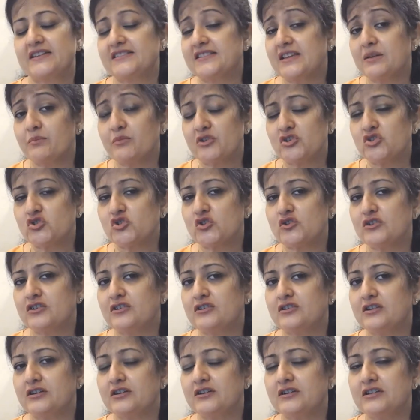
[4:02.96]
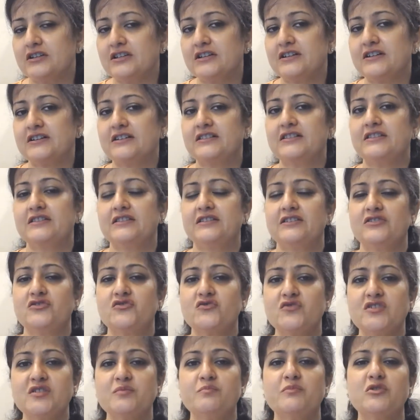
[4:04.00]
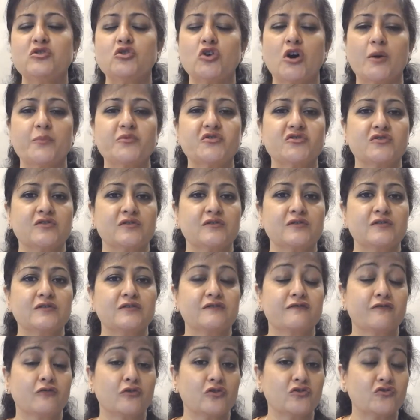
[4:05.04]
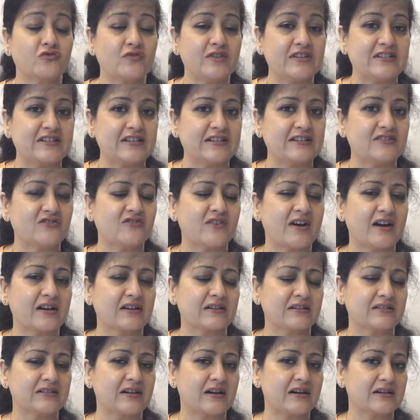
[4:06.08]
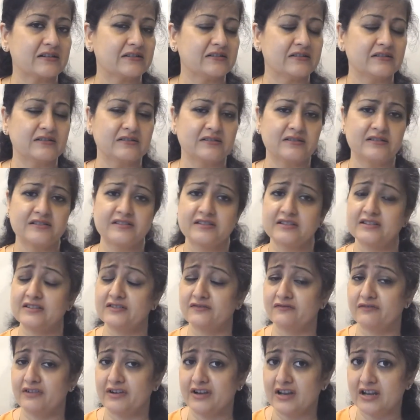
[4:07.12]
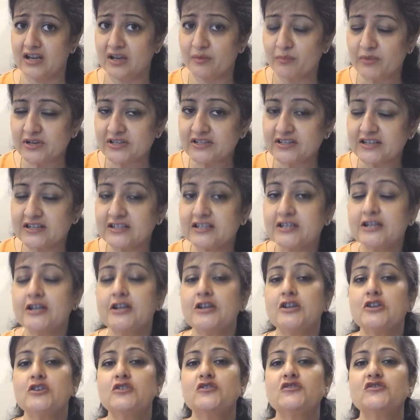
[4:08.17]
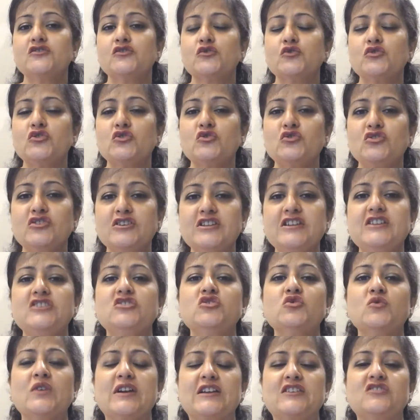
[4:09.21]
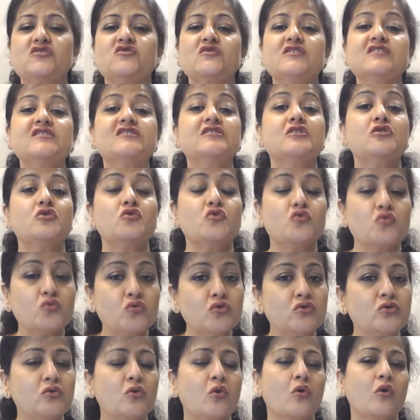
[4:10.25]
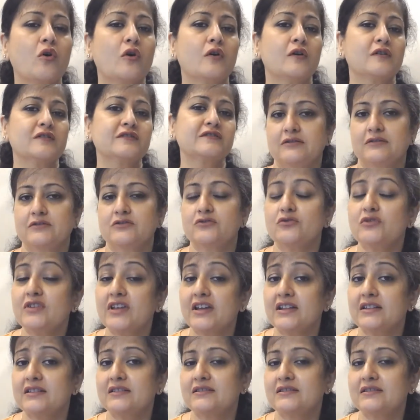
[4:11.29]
I mentioned earlier, the treatment options for treating dark knuckles is very limited, so you need to address the root cause to get